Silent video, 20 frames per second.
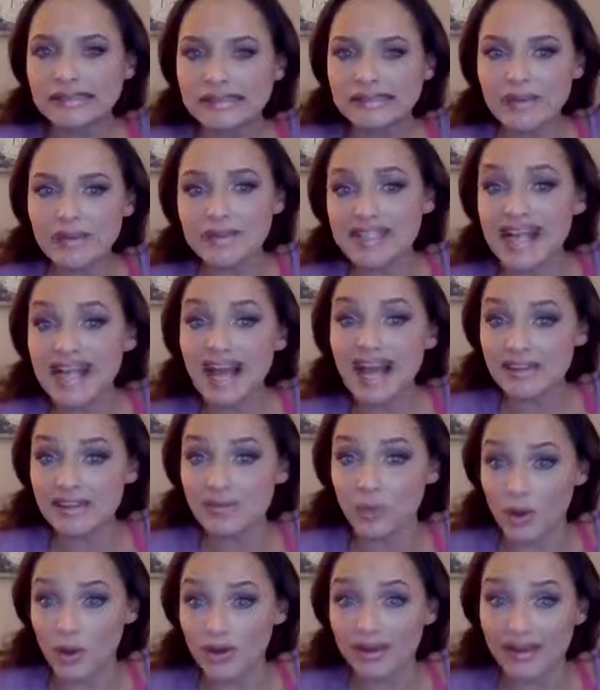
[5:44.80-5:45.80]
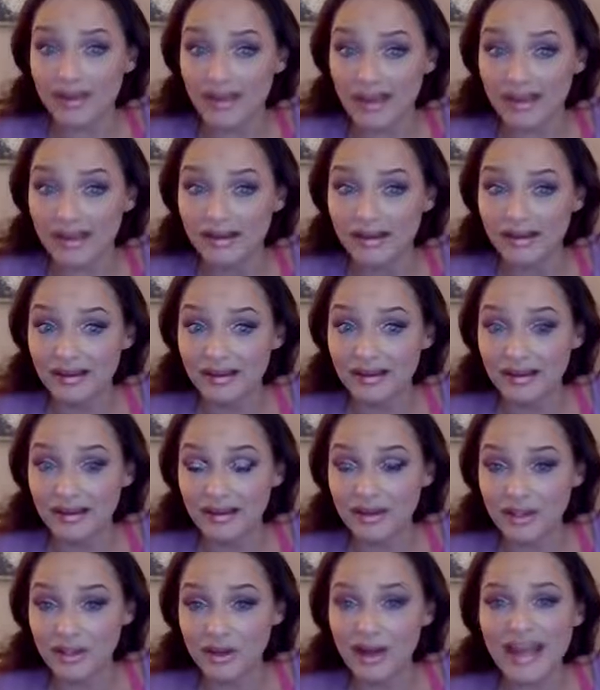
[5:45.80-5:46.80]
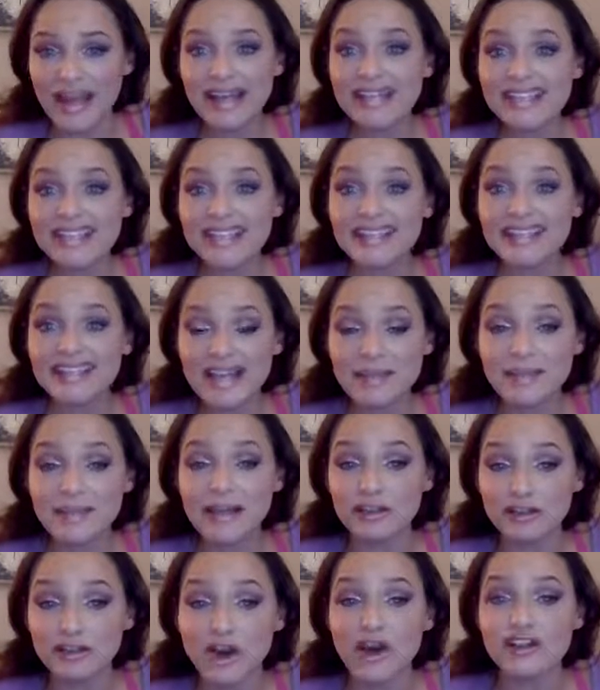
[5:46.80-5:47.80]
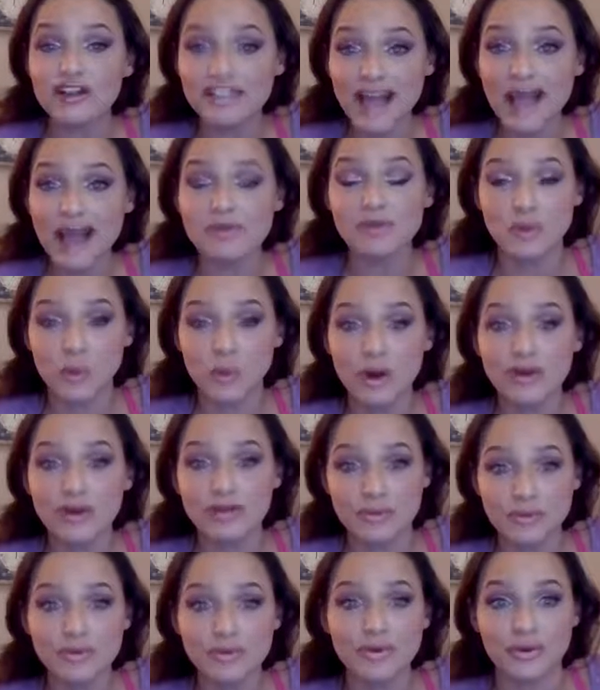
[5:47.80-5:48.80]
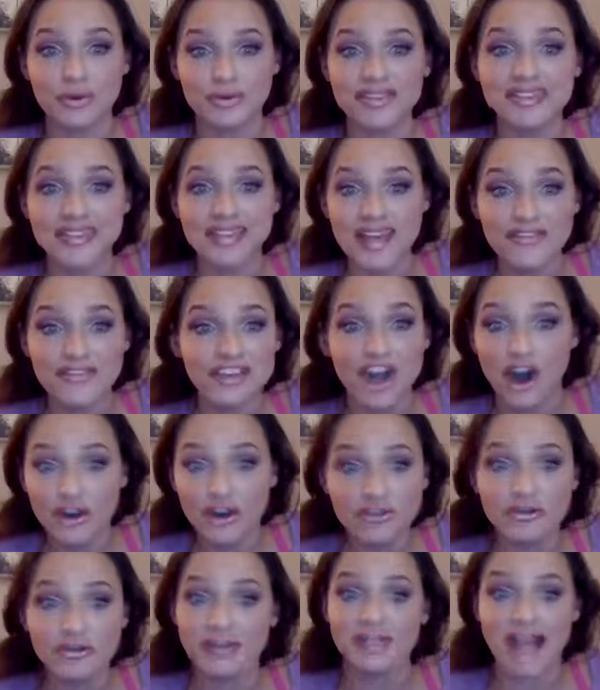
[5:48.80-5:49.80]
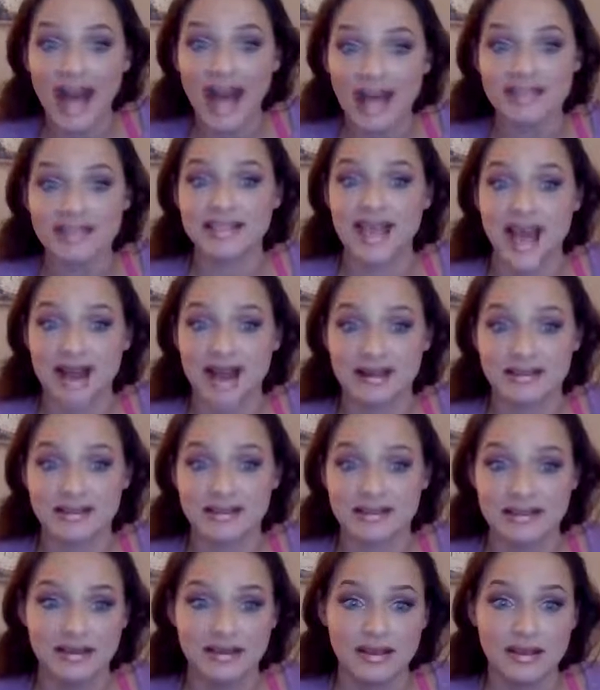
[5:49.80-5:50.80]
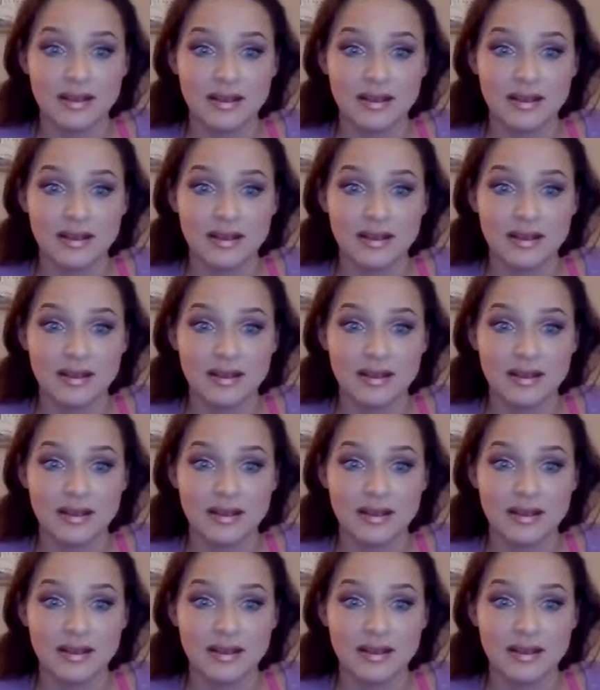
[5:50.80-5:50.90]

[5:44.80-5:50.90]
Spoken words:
it was kind of worth it. You know, and it's going to take me a long time to work through those 700 contacts.